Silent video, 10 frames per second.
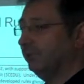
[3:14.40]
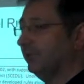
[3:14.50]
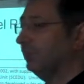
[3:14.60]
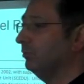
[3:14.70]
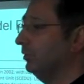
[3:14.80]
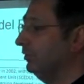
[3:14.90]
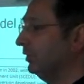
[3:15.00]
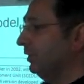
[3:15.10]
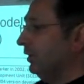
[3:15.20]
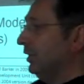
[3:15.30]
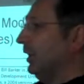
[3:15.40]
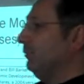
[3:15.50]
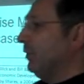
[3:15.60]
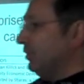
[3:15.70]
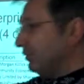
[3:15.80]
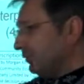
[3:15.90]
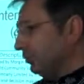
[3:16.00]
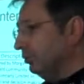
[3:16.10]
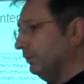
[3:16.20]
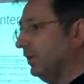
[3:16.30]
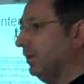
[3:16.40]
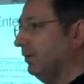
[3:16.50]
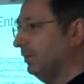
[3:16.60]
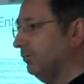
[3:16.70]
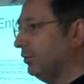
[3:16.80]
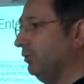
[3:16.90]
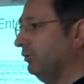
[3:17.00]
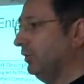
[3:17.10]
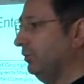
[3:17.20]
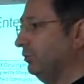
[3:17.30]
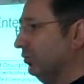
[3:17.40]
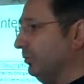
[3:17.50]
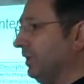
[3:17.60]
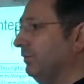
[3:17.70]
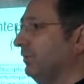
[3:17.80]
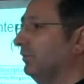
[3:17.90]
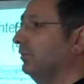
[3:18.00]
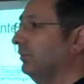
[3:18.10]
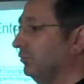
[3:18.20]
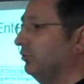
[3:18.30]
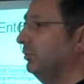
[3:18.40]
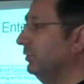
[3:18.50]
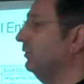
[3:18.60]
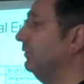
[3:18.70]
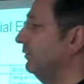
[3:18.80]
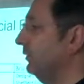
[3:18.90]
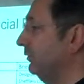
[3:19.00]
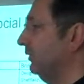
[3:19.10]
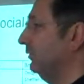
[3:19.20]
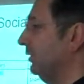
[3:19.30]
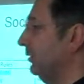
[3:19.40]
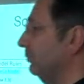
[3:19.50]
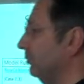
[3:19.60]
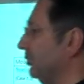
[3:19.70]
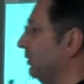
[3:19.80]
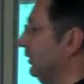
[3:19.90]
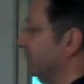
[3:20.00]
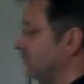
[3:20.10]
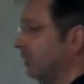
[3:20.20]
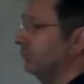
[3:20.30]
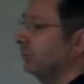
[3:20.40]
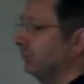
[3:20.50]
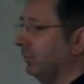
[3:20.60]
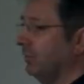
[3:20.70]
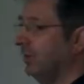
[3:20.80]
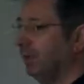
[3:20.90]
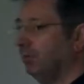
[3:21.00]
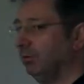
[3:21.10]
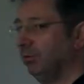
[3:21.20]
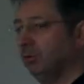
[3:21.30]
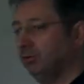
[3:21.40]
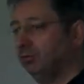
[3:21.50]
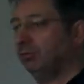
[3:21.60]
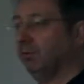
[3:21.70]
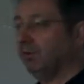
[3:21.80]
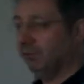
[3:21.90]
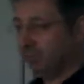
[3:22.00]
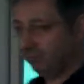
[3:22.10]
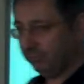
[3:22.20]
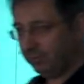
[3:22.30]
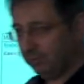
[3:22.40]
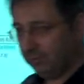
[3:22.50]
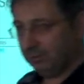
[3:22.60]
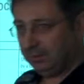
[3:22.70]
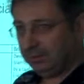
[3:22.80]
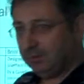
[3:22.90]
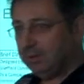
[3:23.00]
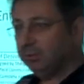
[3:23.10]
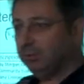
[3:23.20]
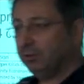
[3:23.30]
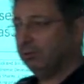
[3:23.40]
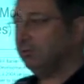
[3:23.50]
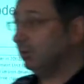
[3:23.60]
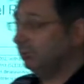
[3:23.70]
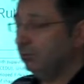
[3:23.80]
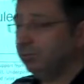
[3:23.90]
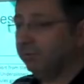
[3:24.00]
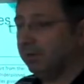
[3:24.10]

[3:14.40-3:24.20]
the investment, and by default the proceeds or the benefits are distributed 50-50 between those who provide the labour and those who provide the investment. But you can